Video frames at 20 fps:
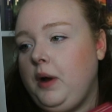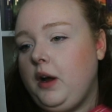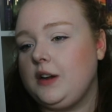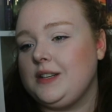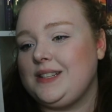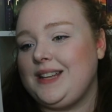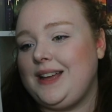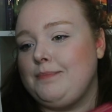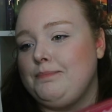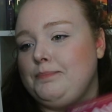
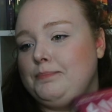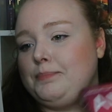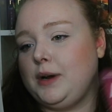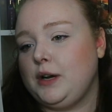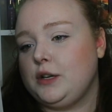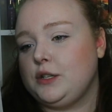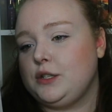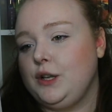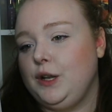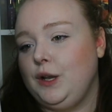Paris and
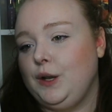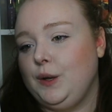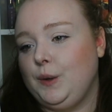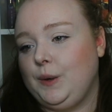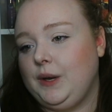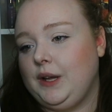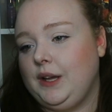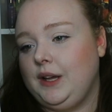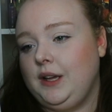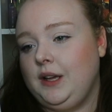
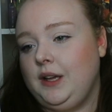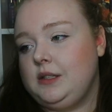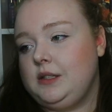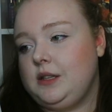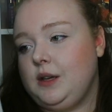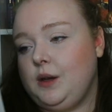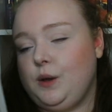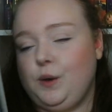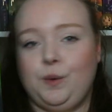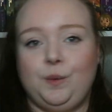Barcelona.
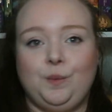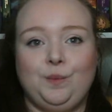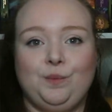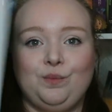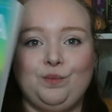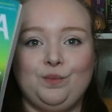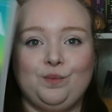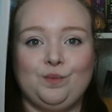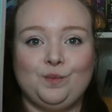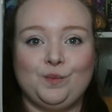So
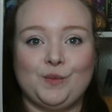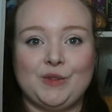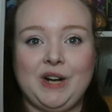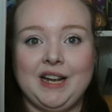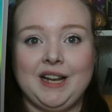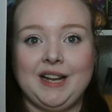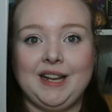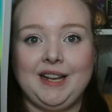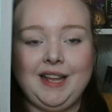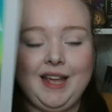
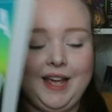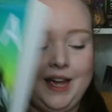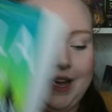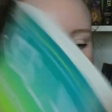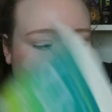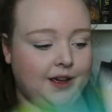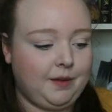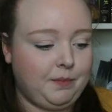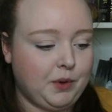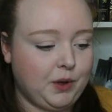
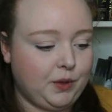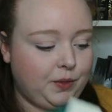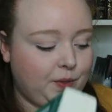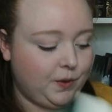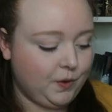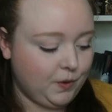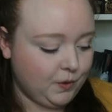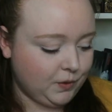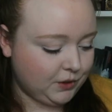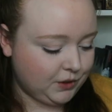yeah, I bought
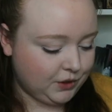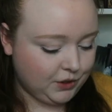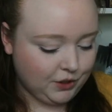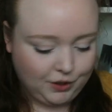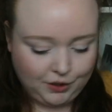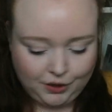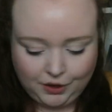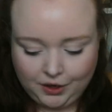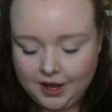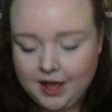those
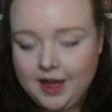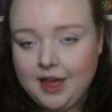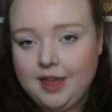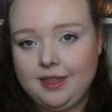two.